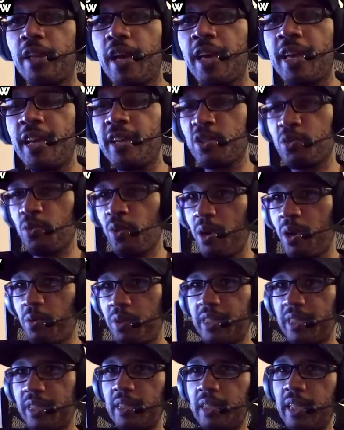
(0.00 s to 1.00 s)
here's where I
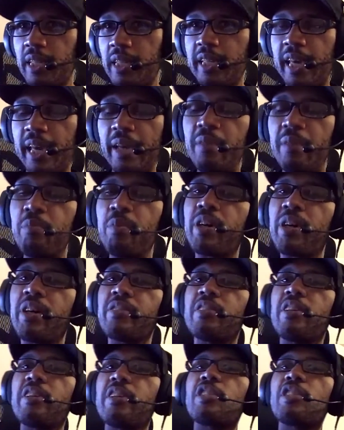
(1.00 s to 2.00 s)
want to delineate, because
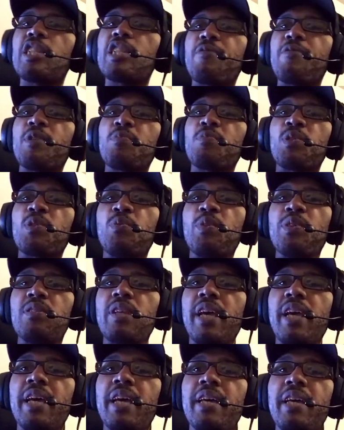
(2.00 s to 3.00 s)
there's a difference between
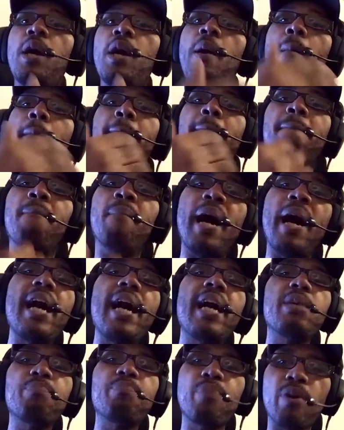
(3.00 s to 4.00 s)
saying
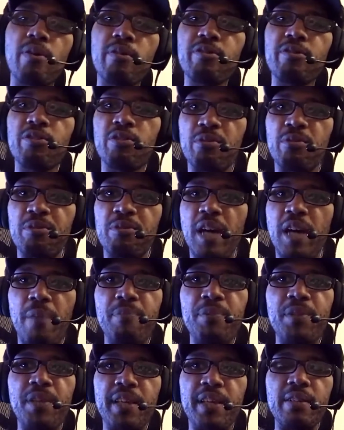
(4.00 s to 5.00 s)
my personal top
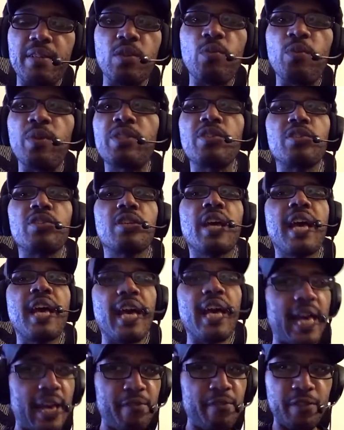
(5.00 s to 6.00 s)
10, which is
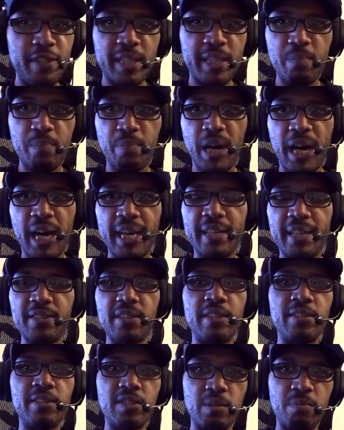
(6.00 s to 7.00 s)
heavily biased
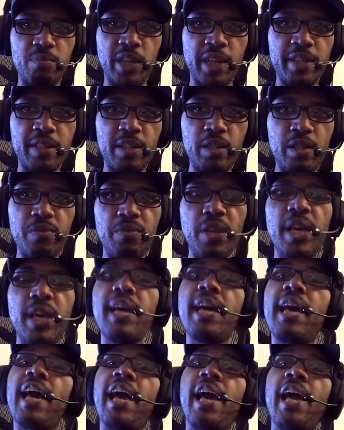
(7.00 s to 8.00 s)
and subjective,
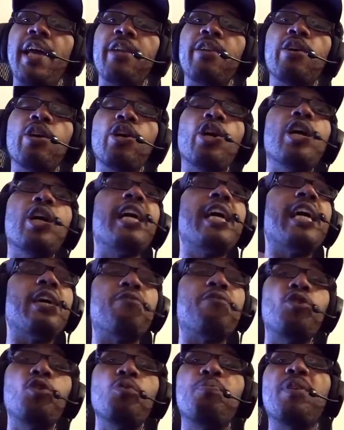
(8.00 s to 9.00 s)
and
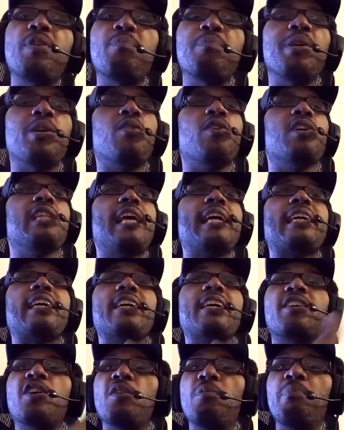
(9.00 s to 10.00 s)
if you put me on like a
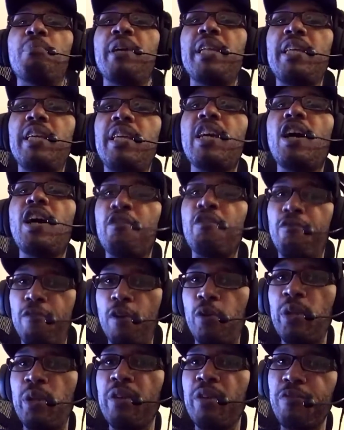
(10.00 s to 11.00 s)
committee of
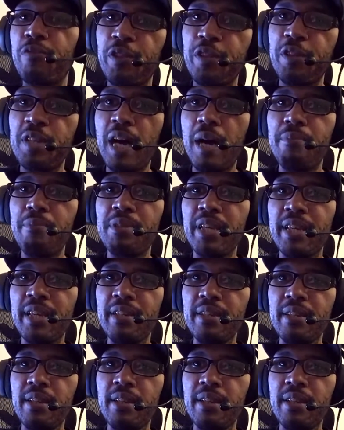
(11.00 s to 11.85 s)
voting for the top 10,